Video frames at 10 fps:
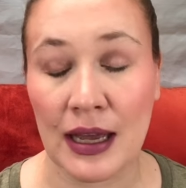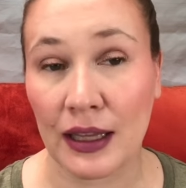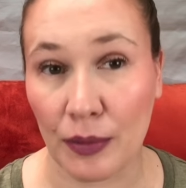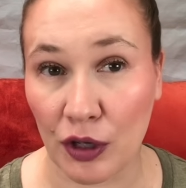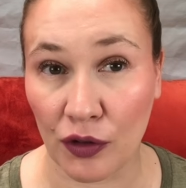
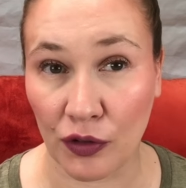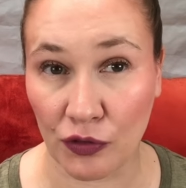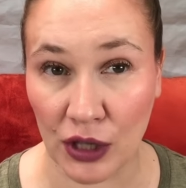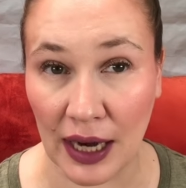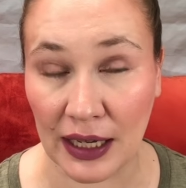Let me know if you've
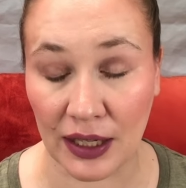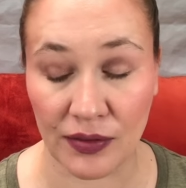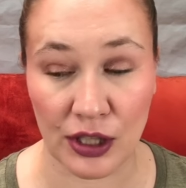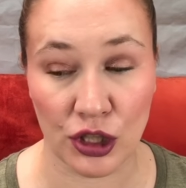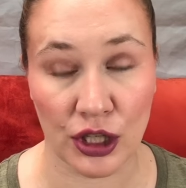tried any of
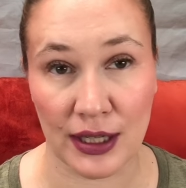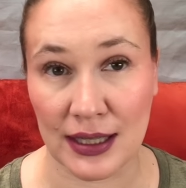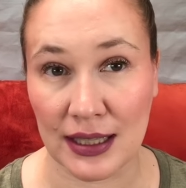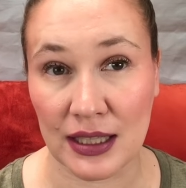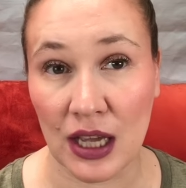these cherry
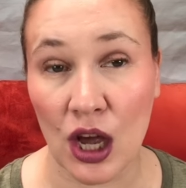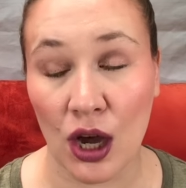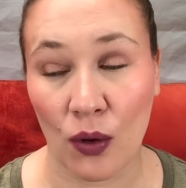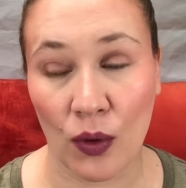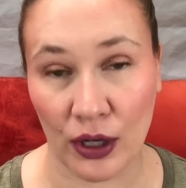scents
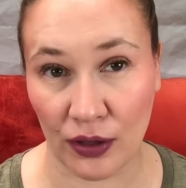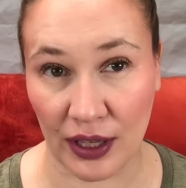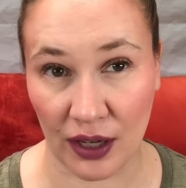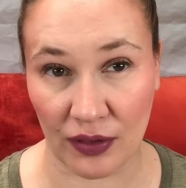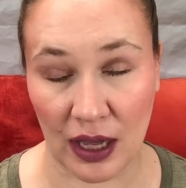what you
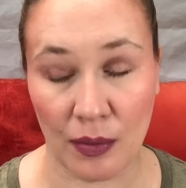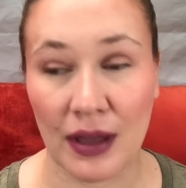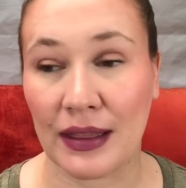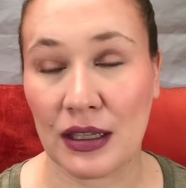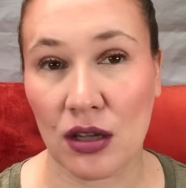think of them.
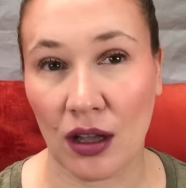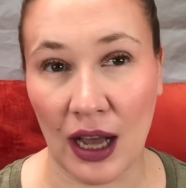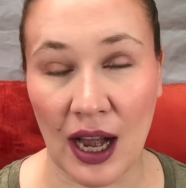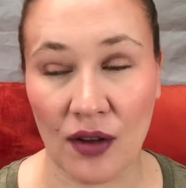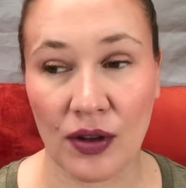These all
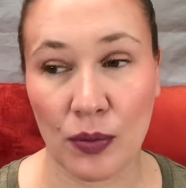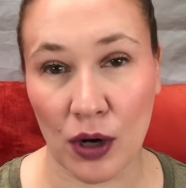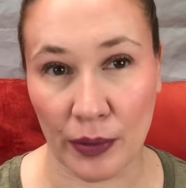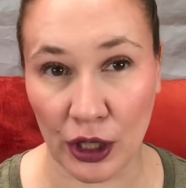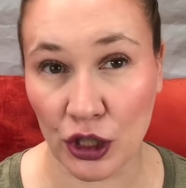have a
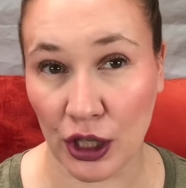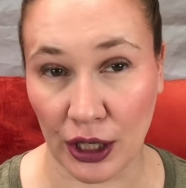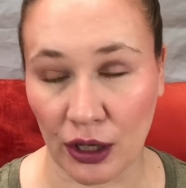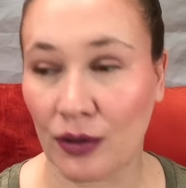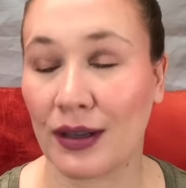prominent cherry
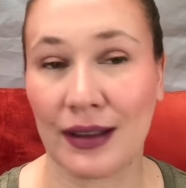note.